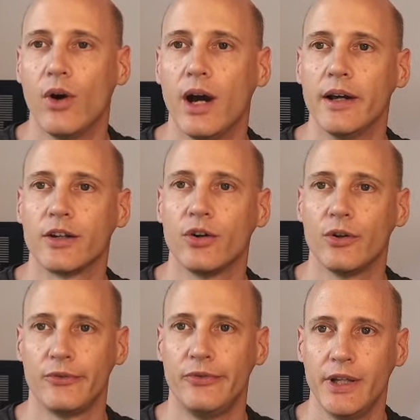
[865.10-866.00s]
I
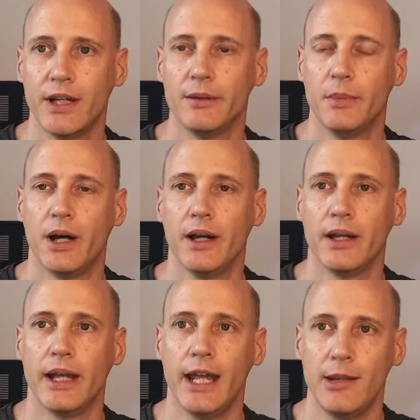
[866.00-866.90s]
configure
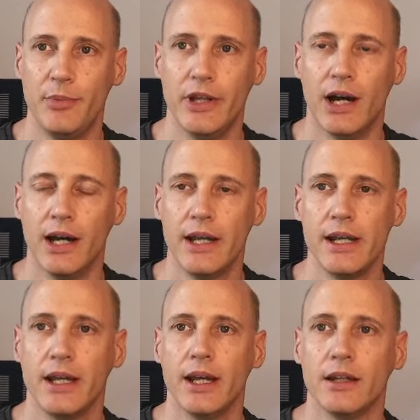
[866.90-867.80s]
my
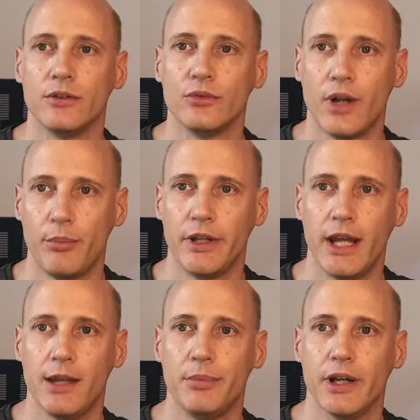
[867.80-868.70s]
API in
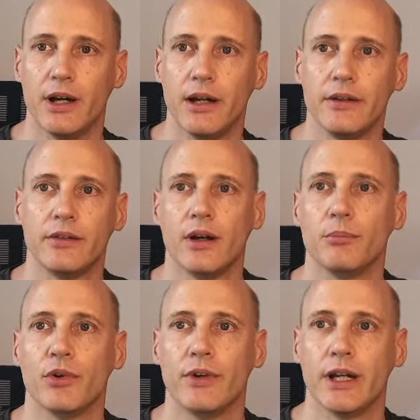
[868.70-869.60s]
RapidAPI. So I
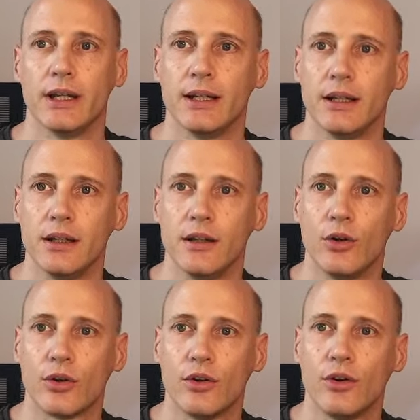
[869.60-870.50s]
provide a little
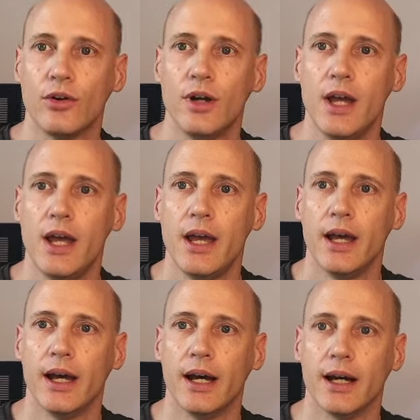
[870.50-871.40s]
logo,
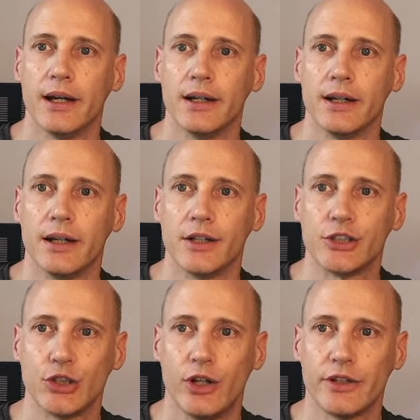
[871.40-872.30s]
a
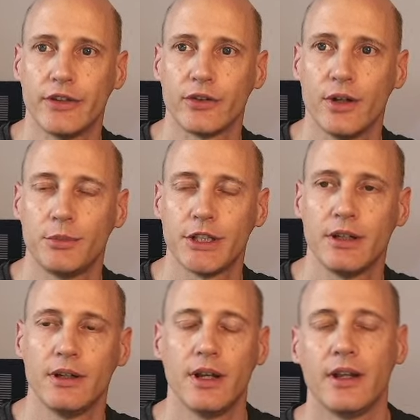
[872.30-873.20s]
short
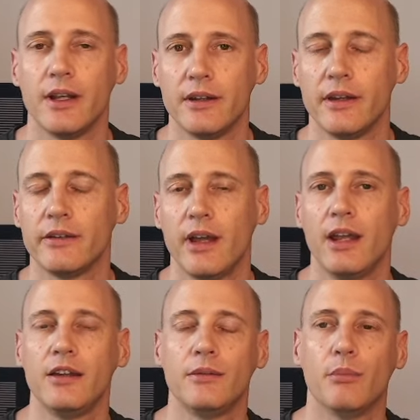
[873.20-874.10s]
description. In this
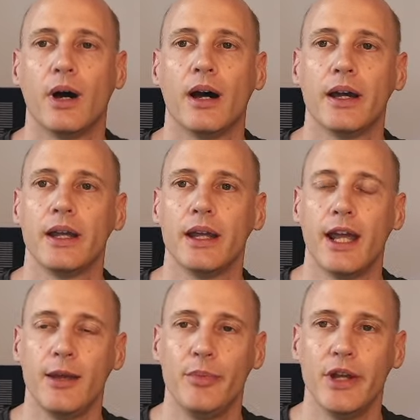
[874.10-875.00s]
case, my
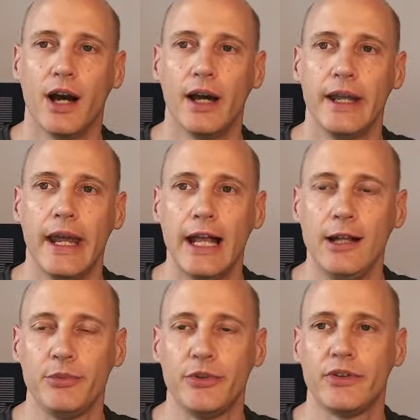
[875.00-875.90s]
API
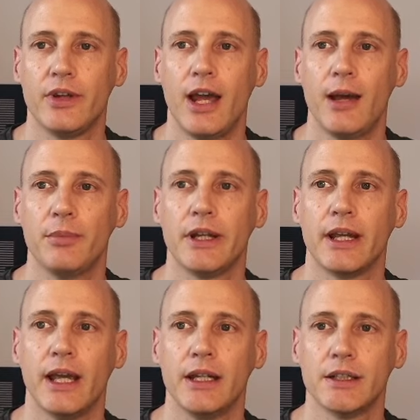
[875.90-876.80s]
helps
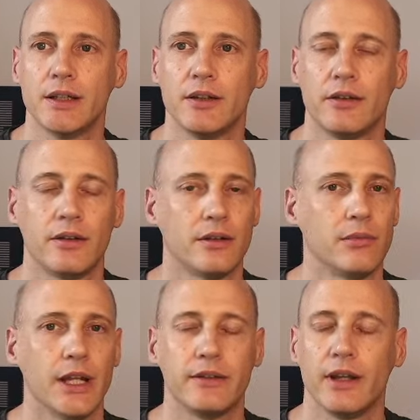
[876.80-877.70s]
applications.
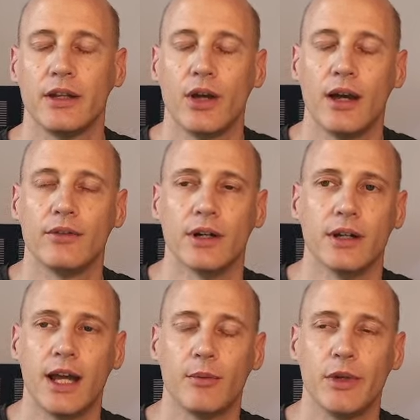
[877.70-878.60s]
Let's say you have
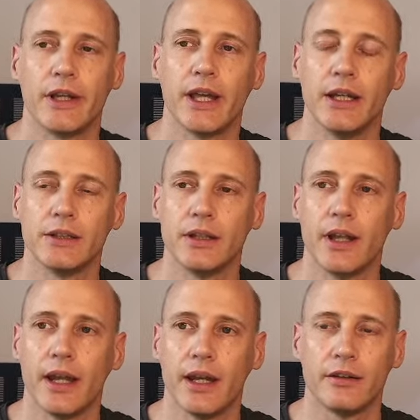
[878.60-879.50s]
an application
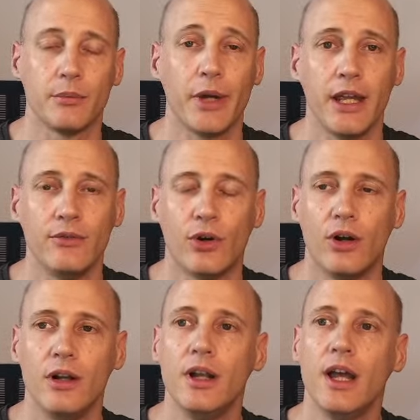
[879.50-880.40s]
that has a paywall,